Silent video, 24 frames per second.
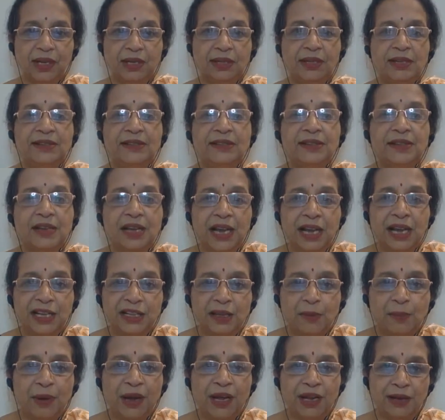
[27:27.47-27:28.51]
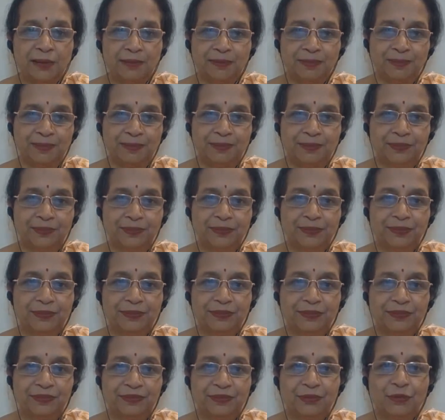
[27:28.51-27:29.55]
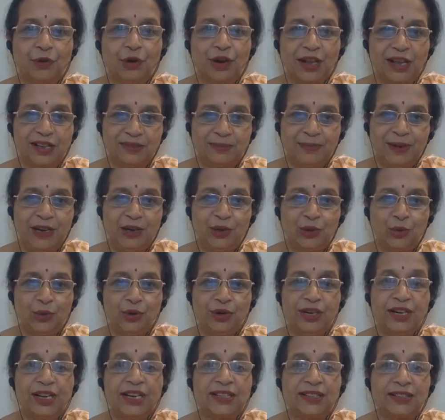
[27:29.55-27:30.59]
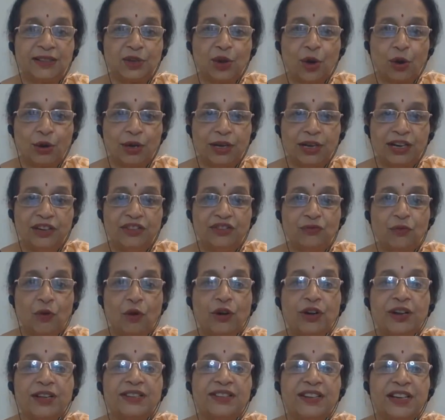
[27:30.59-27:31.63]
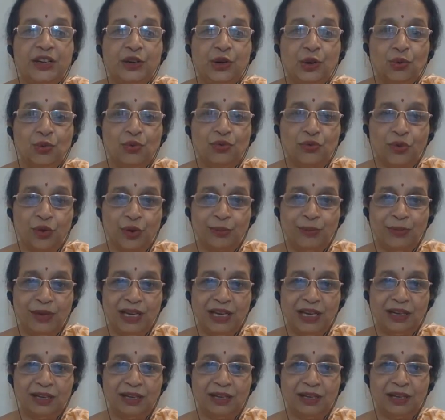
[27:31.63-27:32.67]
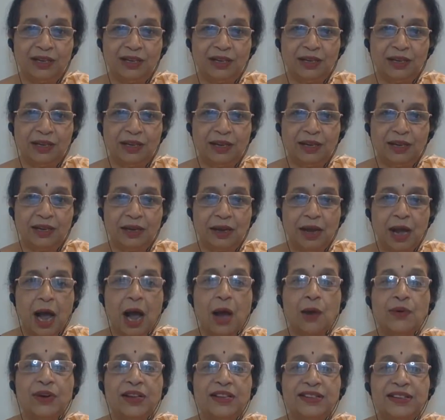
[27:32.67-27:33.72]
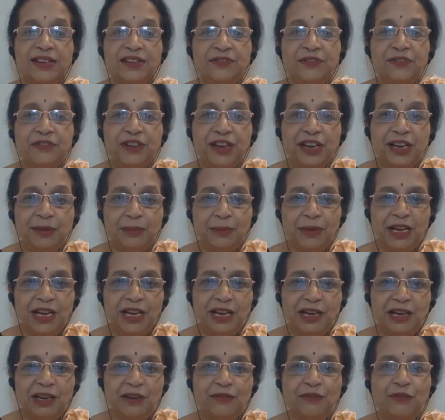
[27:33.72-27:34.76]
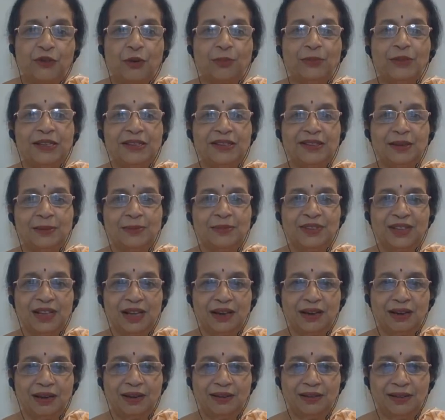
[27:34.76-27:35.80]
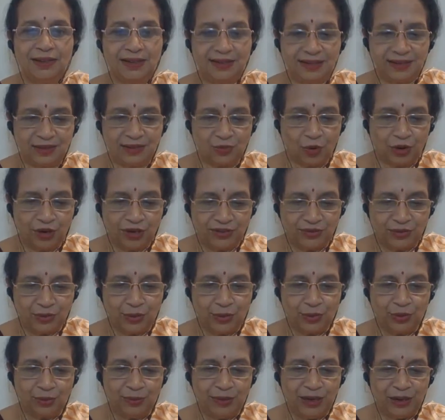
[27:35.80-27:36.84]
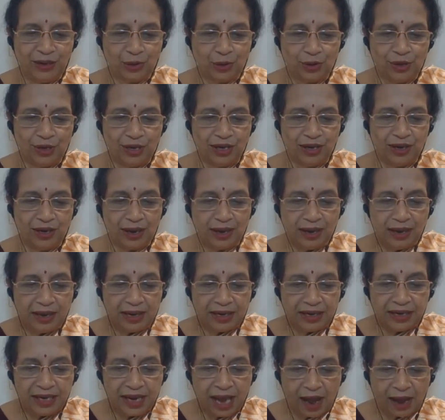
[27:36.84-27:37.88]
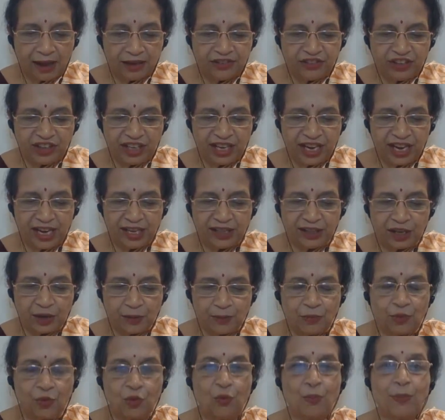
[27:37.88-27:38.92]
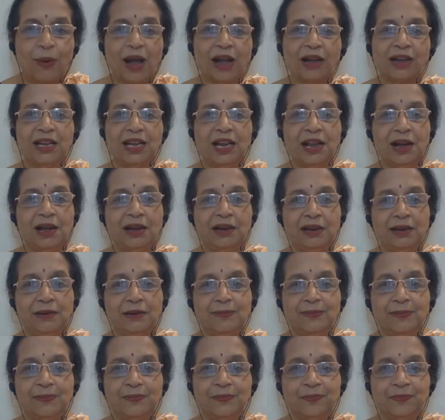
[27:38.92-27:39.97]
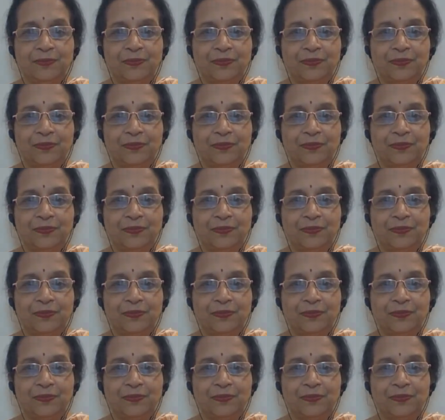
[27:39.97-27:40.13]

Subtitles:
This is again the phalam, what has been told. This knowledge, what does it do for me? How does it free me from this samsara? This is what is going to be told here. Nachiketam upakhyanam.